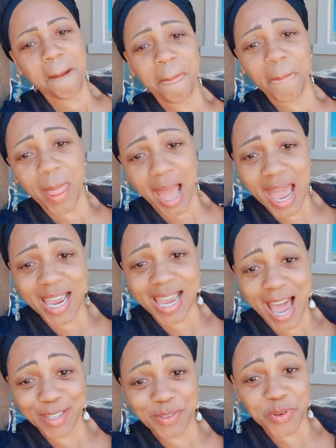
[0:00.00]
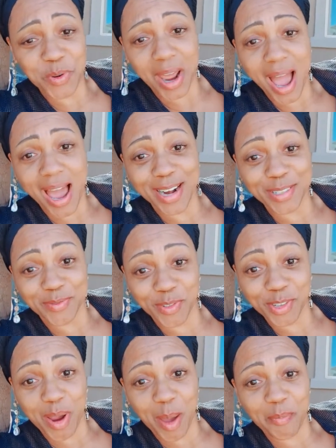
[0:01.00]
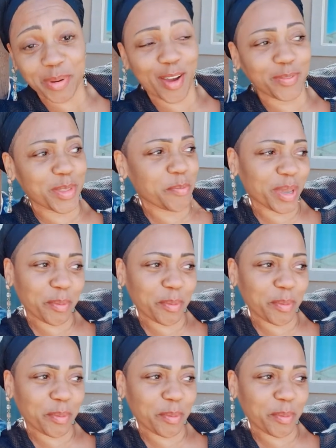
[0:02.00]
I got two dollars for dropping off the people